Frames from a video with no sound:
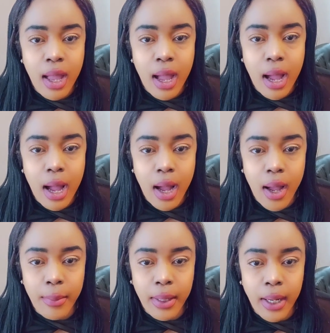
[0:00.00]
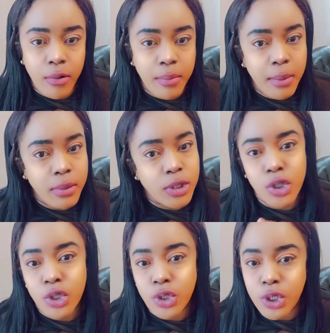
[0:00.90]
And I remember
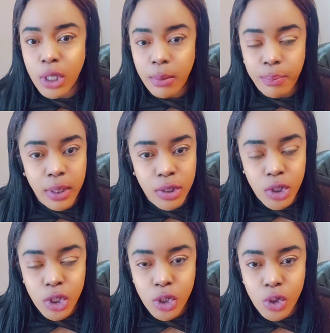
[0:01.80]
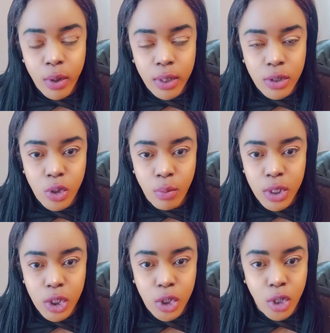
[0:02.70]
just jumping and just doing so much
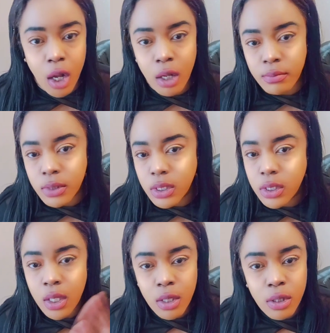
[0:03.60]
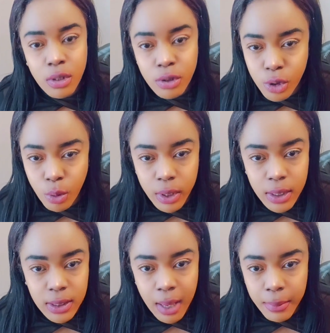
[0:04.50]
psalms, doing a
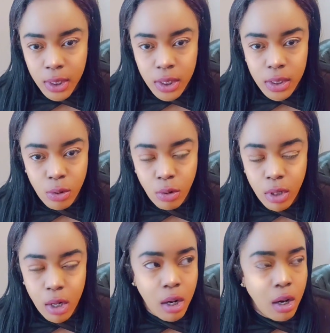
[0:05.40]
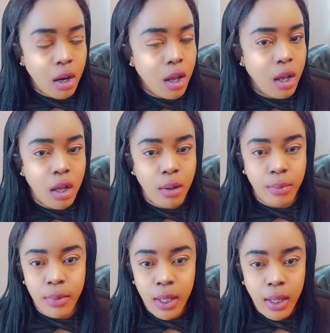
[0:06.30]
dominance on her,
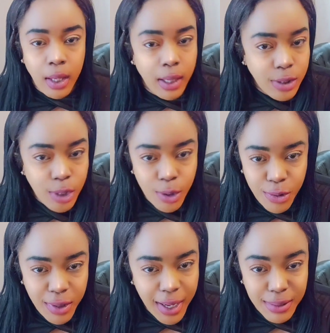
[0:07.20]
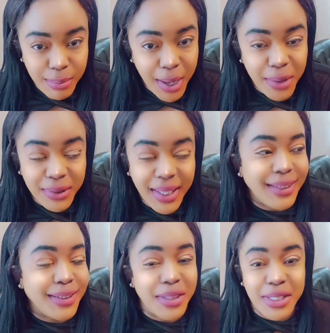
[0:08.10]
and I'll tell you guys about that
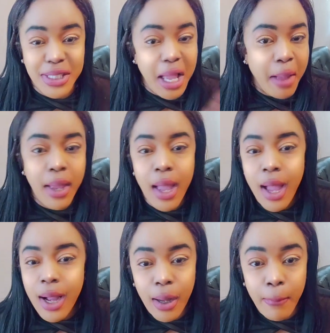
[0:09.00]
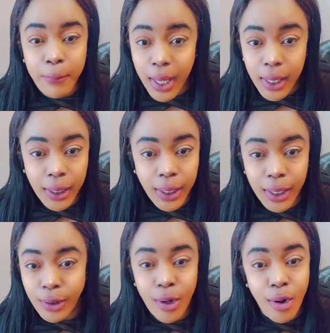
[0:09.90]
another time.
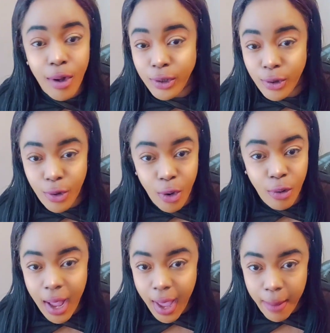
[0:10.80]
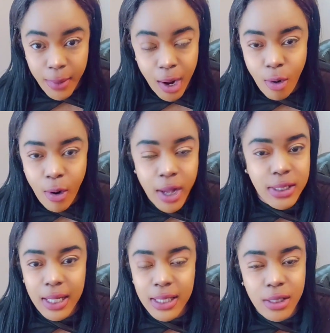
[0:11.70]
Compelling, you know, I had my oils
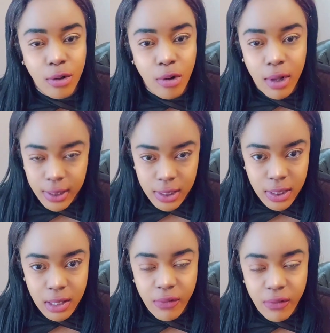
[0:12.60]
and I did all kind of stuff.